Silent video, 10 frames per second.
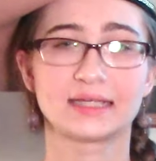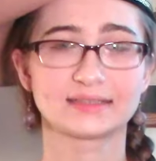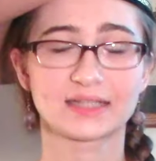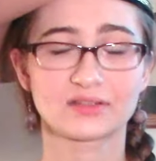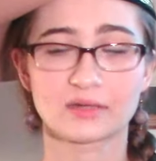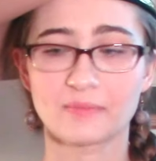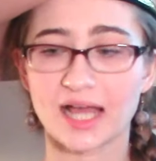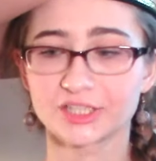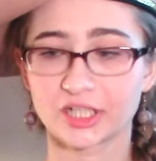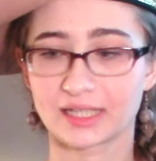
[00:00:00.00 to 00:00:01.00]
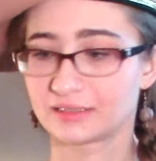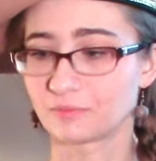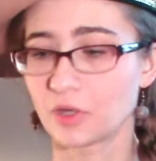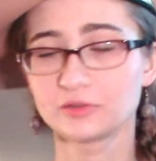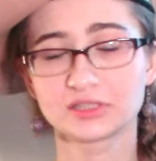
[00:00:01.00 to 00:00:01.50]
is that their magic is
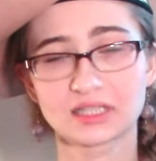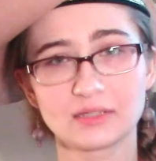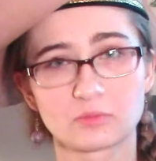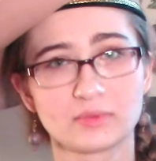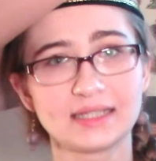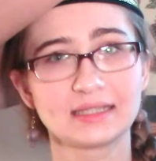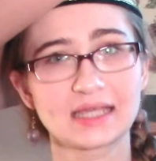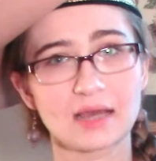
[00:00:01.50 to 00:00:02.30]
mostly really